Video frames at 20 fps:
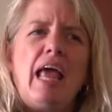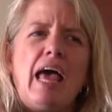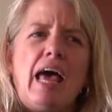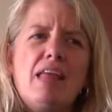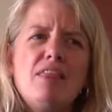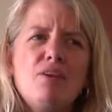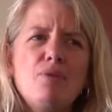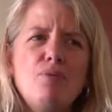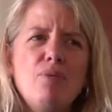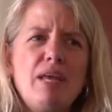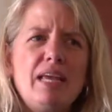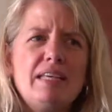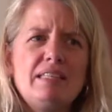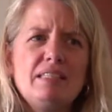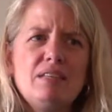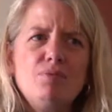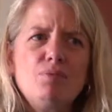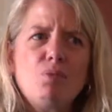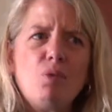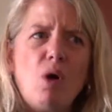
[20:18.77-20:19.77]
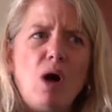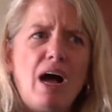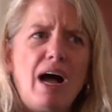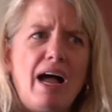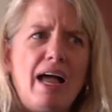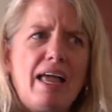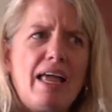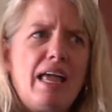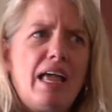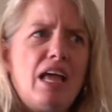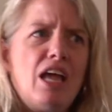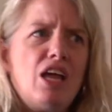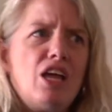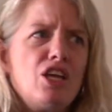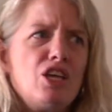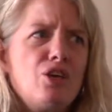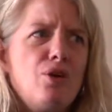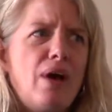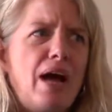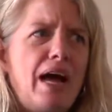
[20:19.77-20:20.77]
And the reason why
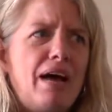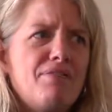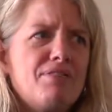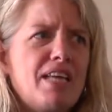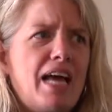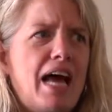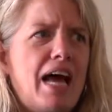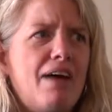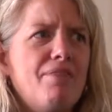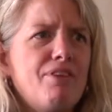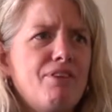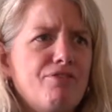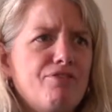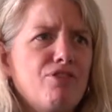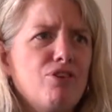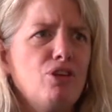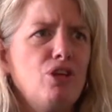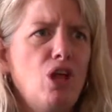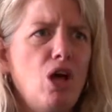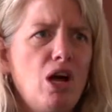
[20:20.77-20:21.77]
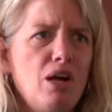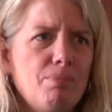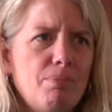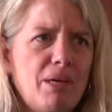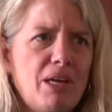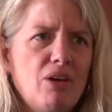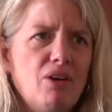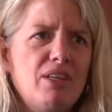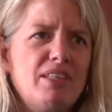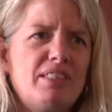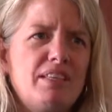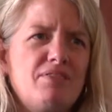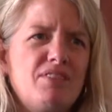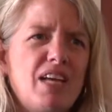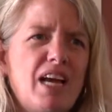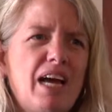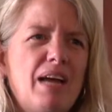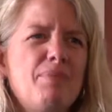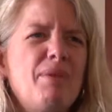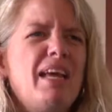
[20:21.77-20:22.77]
you have to have it for long periods of
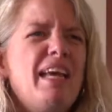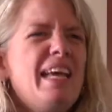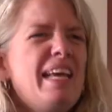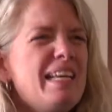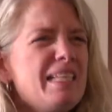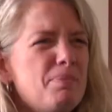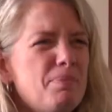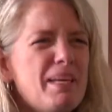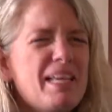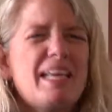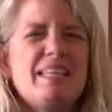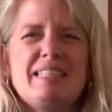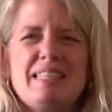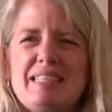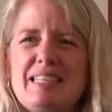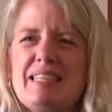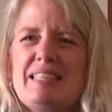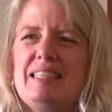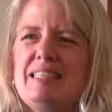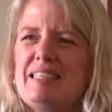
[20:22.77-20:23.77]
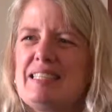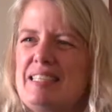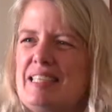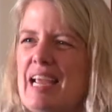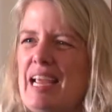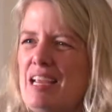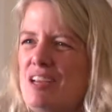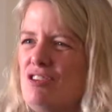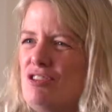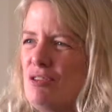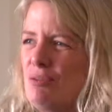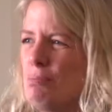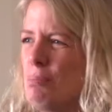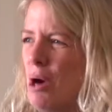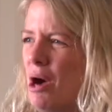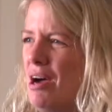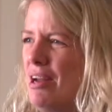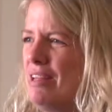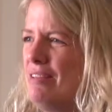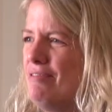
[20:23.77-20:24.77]
time is because it doesn't stay in your
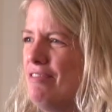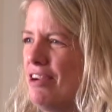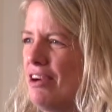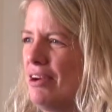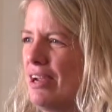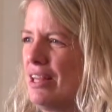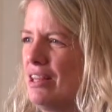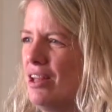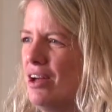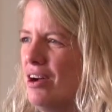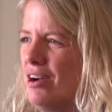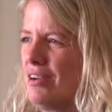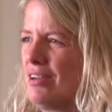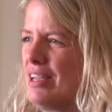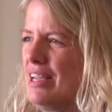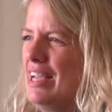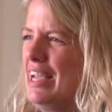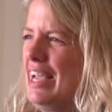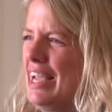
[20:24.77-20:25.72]
body very long.